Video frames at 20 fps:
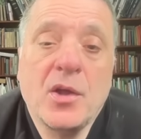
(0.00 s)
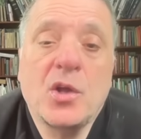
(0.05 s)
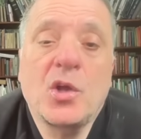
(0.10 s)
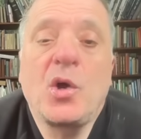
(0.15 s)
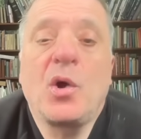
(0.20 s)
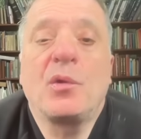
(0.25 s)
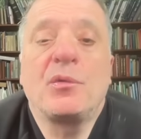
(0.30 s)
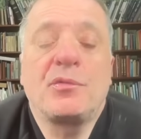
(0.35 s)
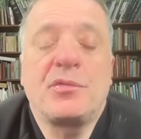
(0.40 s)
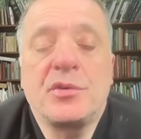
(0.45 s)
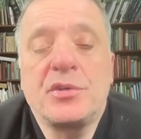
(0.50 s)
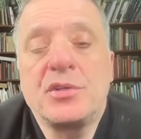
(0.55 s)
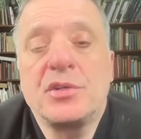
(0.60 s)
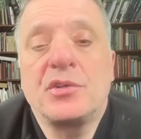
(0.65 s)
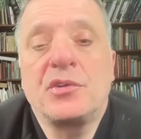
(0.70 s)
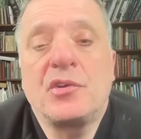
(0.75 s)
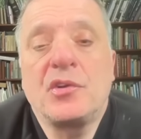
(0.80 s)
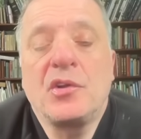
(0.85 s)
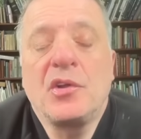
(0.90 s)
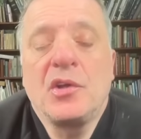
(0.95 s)

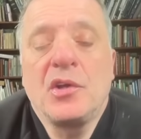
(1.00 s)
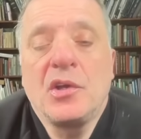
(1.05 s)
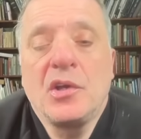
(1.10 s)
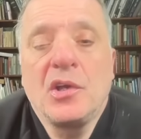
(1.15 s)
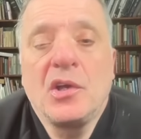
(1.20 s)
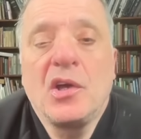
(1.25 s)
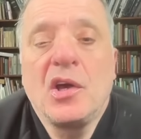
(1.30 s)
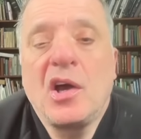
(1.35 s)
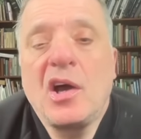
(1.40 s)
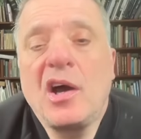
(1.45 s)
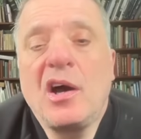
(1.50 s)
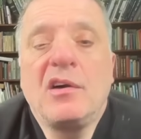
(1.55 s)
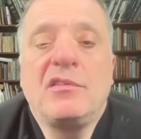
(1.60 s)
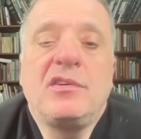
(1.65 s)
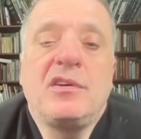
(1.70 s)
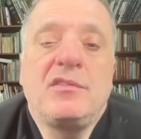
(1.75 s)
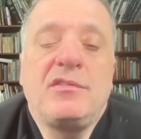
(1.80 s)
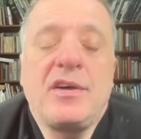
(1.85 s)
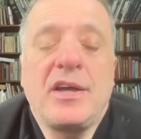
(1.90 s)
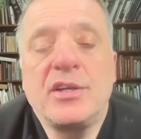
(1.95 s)
confident of
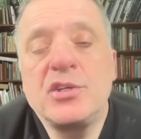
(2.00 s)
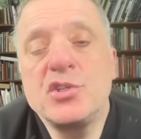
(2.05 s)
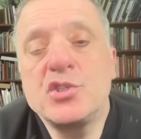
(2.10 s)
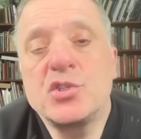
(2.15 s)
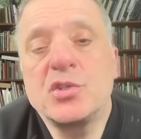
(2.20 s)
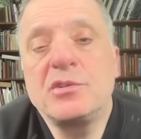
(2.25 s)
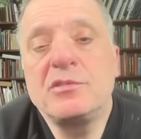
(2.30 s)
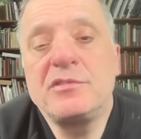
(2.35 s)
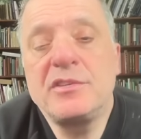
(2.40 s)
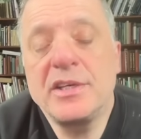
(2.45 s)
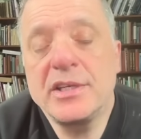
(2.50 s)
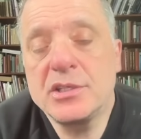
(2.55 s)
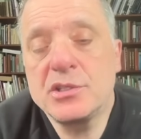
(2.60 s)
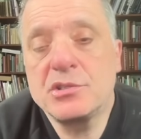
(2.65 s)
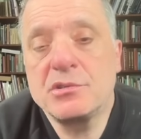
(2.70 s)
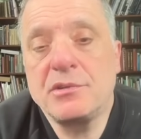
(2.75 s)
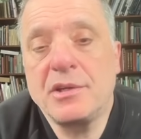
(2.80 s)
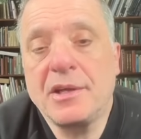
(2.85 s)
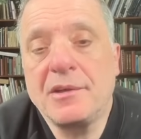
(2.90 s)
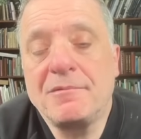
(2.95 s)
eventual
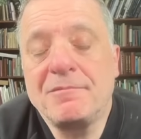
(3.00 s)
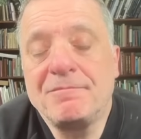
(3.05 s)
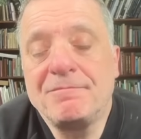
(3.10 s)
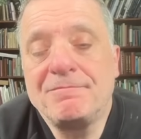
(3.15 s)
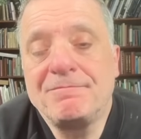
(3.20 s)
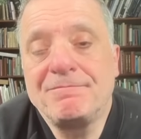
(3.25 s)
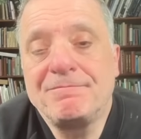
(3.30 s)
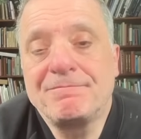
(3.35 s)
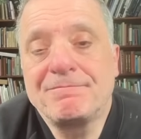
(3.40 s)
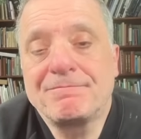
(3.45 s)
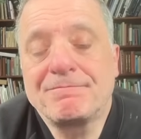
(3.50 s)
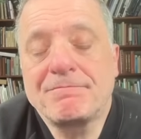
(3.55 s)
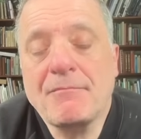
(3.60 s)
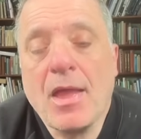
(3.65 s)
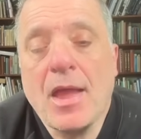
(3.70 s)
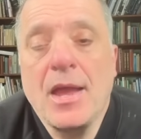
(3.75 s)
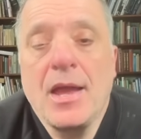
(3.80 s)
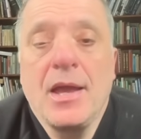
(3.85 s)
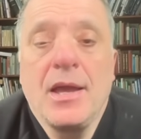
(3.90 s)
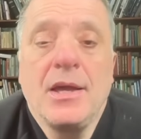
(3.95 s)
victory.
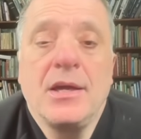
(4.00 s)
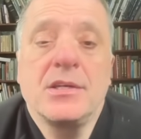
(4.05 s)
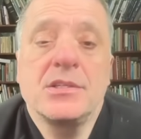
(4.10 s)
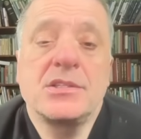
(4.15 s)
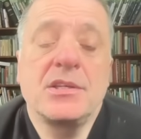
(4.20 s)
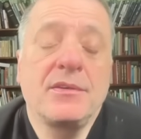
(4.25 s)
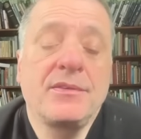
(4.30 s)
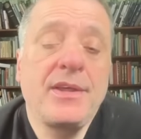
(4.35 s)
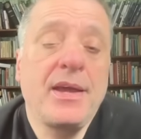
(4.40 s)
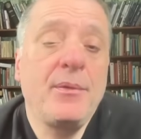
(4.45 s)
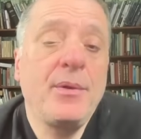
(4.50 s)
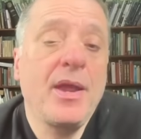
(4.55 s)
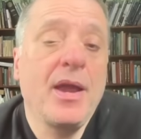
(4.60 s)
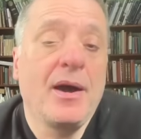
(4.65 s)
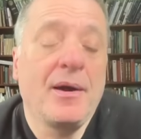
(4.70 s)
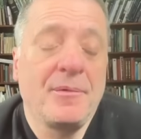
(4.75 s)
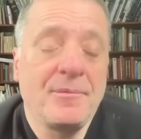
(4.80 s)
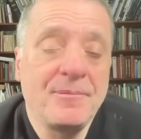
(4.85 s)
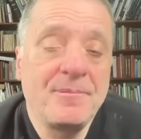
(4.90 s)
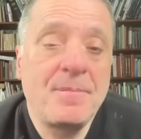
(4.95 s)
So there we
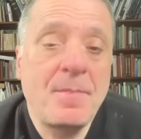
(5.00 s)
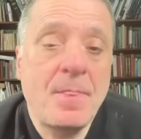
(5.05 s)
are,